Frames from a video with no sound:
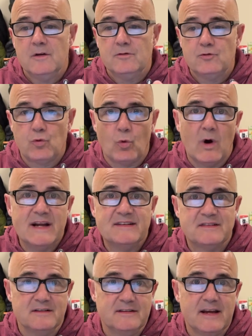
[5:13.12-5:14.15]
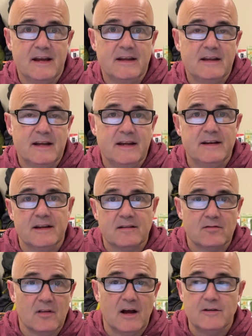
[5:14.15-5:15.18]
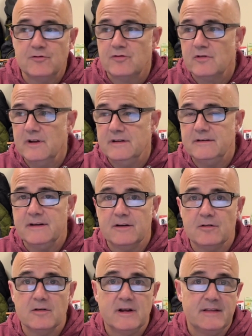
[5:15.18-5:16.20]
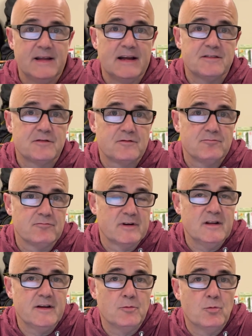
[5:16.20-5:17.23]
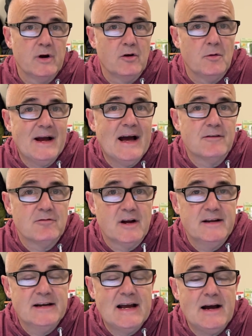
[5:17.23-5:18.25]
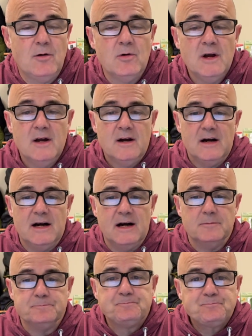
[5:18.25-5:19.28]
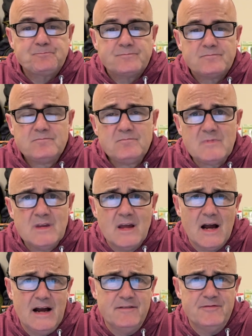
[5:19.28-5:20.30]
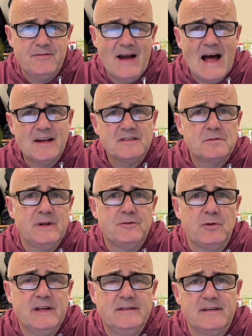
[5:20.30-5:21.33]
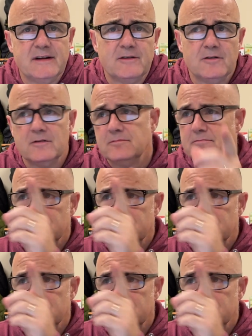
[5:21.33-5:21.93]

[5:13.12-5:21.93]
twice a day eating lunch and dinner, and that's really where I'm at right now. I fast between dinner